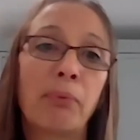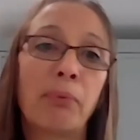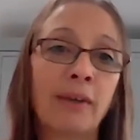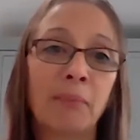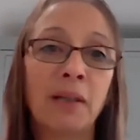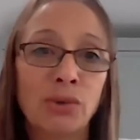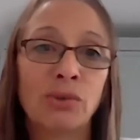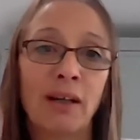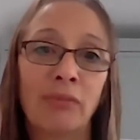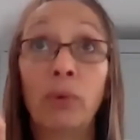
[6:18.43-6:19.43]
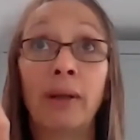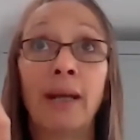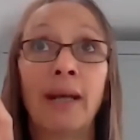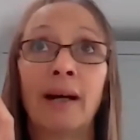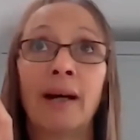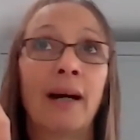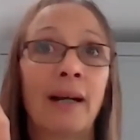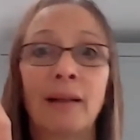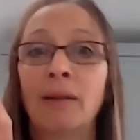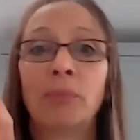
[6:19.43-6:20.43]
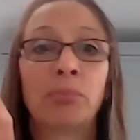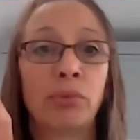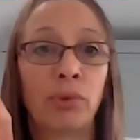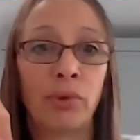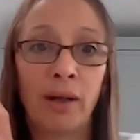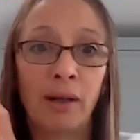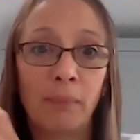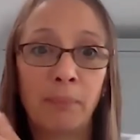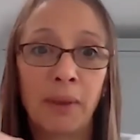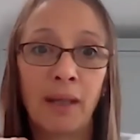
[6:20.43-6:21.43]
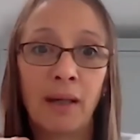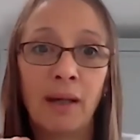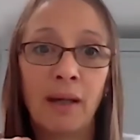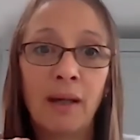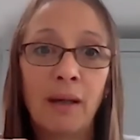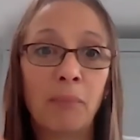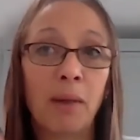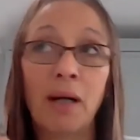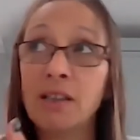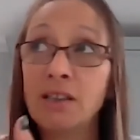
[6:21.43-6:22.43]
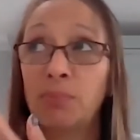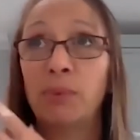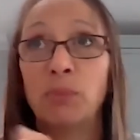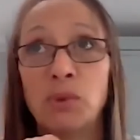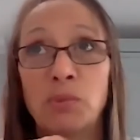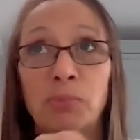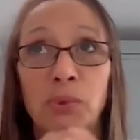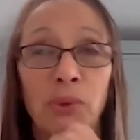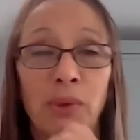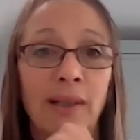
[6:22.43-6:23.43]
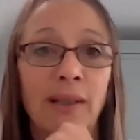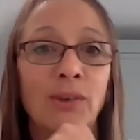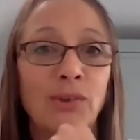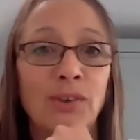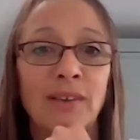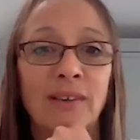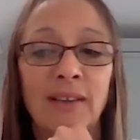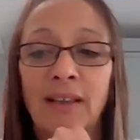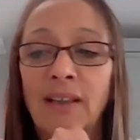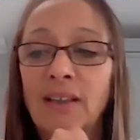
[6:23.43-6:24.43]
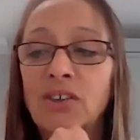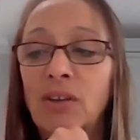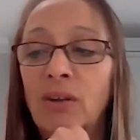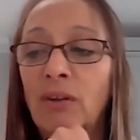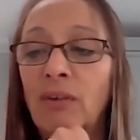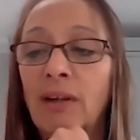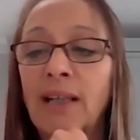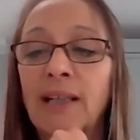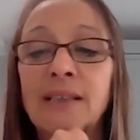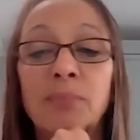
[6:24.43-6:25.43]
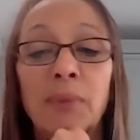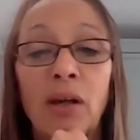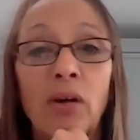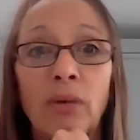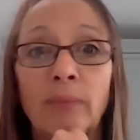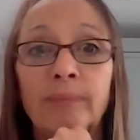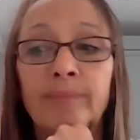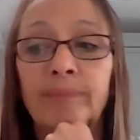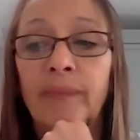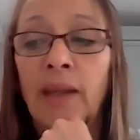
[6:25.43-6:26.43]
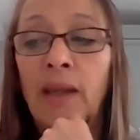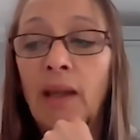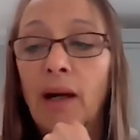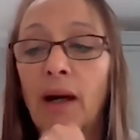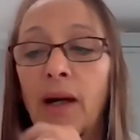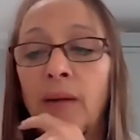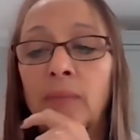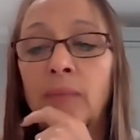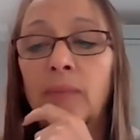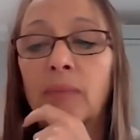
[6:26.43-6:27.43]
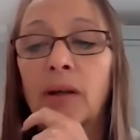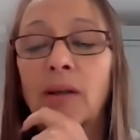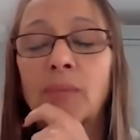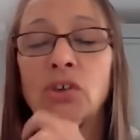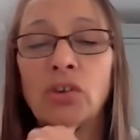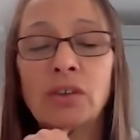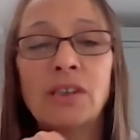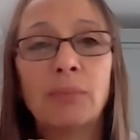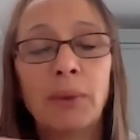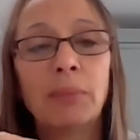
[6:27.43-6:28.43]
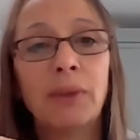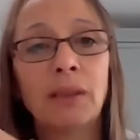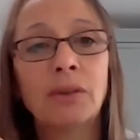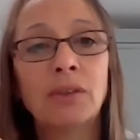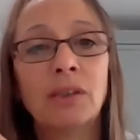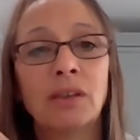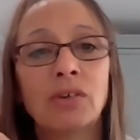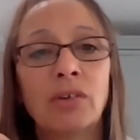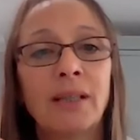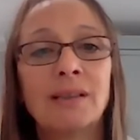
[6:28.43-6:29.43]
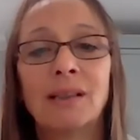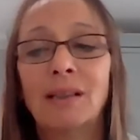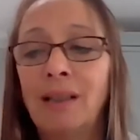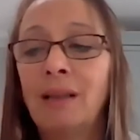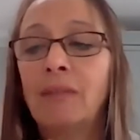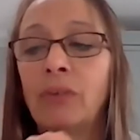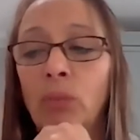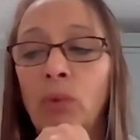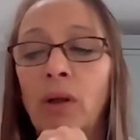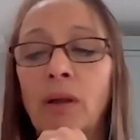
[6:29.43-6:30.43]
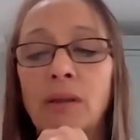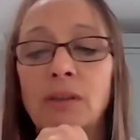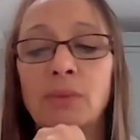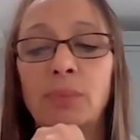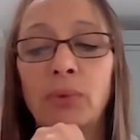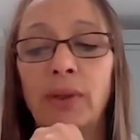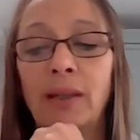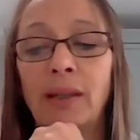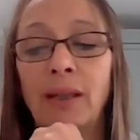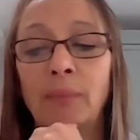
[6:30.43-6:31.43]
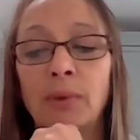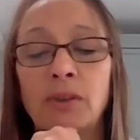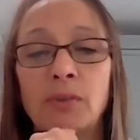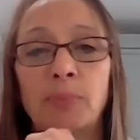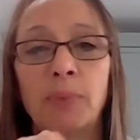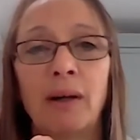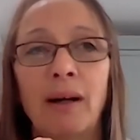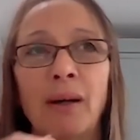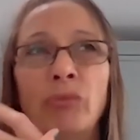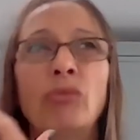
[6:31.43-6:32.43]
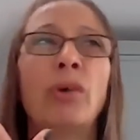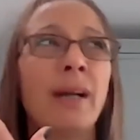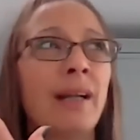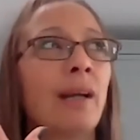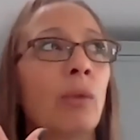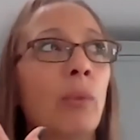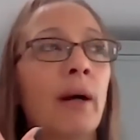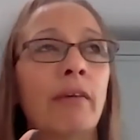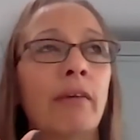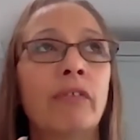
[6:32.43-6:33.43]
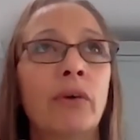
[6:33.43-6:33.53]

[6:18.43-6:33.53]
proud that my children have been born here and brought up here. My husband was born in Luton. So it is my home. And the majority of people in Luton are trying to live and work and support their neighbours. But I'm really aware of